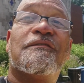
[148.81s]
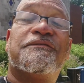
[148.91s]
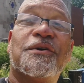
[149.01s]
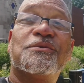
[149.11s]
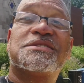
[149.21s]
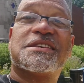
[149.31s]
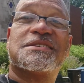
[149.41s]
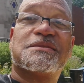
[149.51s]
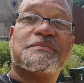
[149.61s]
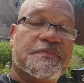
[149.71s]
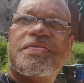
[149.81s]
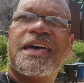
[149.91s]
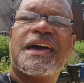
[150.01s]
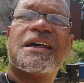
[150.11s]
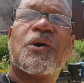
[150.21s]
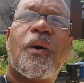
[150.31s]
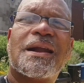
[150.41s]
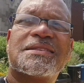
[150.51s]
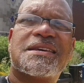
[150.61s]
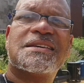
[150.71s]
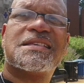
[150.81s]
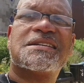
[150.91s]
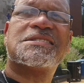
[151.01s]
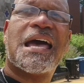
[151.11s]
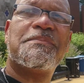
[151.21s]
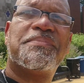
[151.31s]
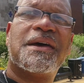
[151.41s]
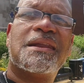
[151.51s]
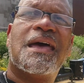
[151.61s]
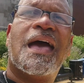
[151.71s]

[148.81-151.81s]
food system, the inequalities that shape it,